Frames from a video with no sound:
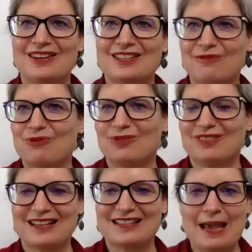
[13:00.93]
different
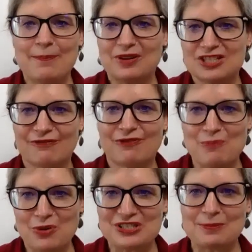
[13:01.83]
things happen, different
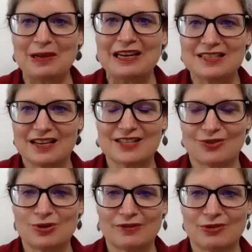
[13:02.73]
possibilities, and
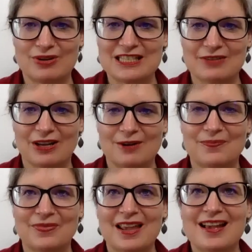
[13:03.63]
all of the rest of it.
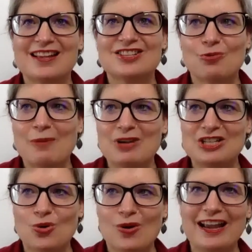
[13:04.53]
So when we're
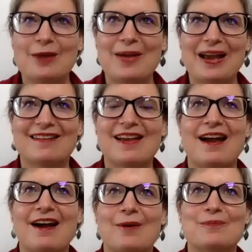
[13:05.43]
talking about
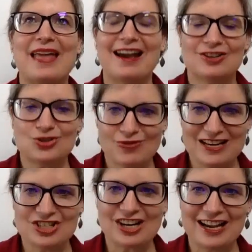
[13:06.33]
outdoor
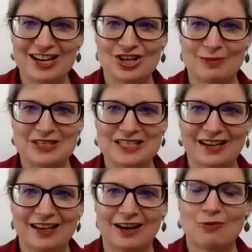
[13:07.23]
education in
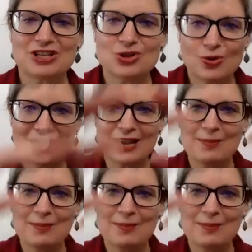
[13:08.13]
particular, we're talking